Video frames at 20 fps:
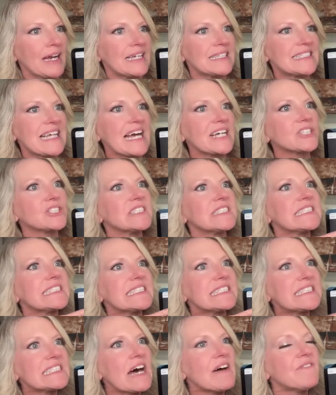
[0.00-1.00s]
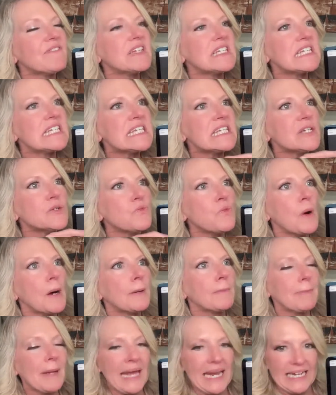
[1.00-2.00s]
It's actually
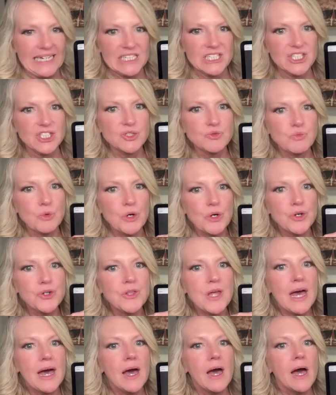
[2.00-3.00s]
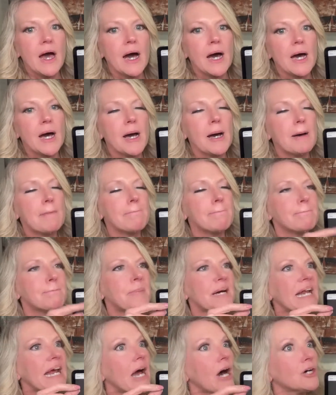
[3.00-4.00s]
71 pages worth.
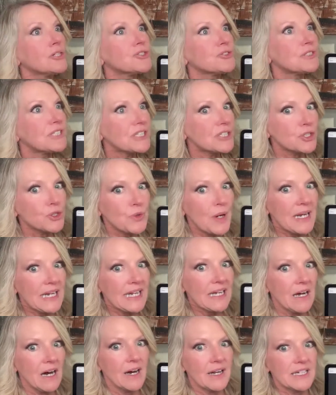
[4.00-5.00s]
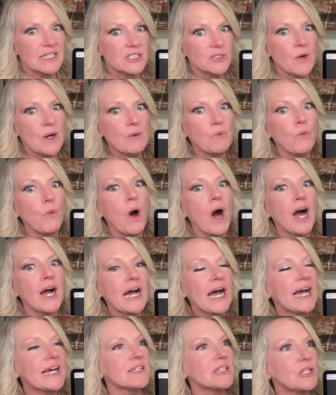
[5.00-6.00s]
But I also did a training on it. So
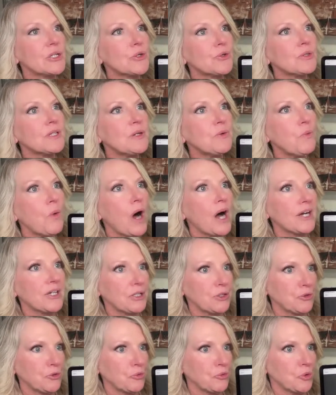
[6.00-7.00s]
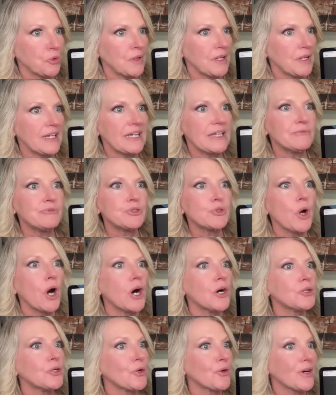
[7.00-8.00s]
I literally walk you through it. It gives you
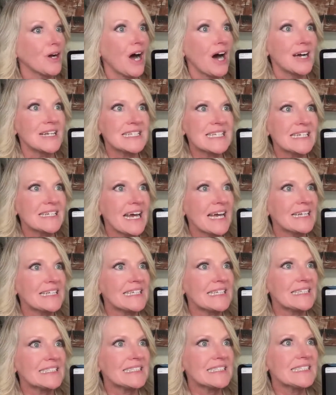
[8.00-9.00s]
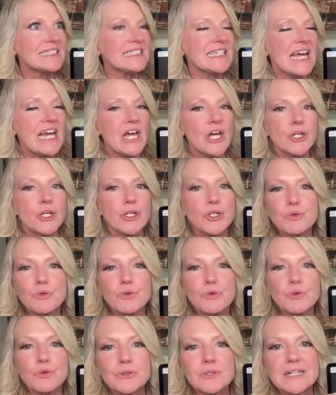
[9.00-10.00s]
all your content ideas. You
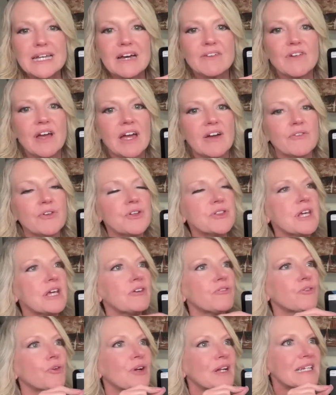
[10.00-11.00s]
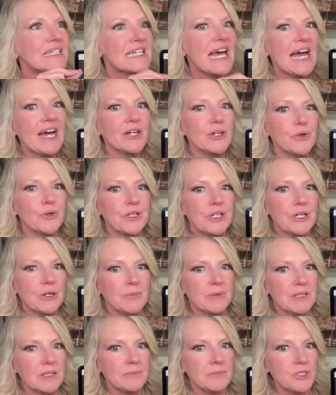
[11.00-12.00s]
literally have everything for an entire year.
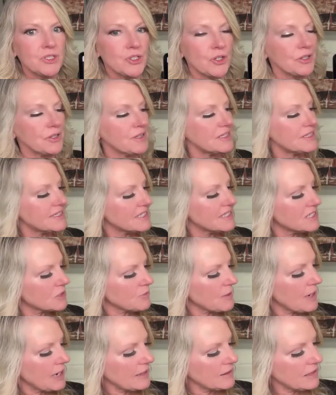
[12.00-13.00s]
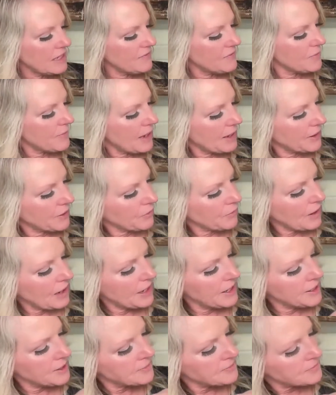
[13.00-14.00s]
But let me show you this. This is what I love about it,
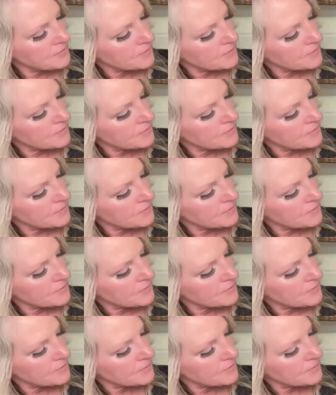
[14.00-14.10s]
right?